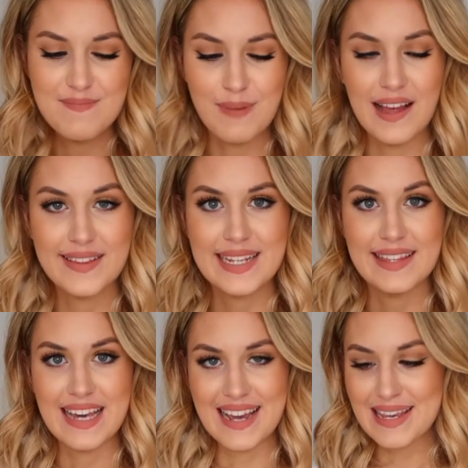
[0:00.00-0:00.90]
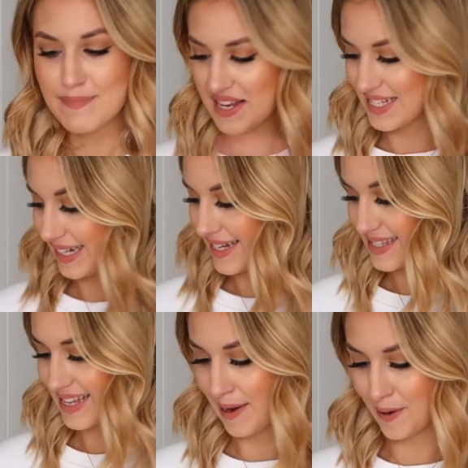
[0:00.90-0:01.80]
but they basically
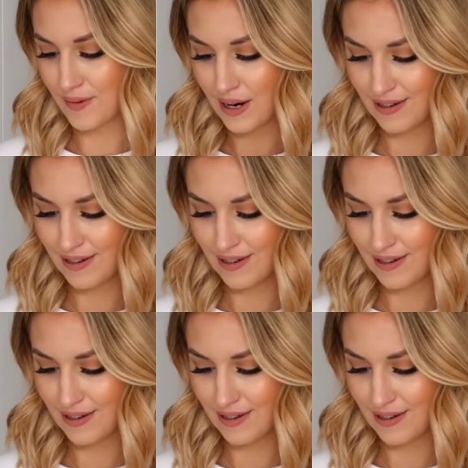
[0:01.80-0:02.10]
sell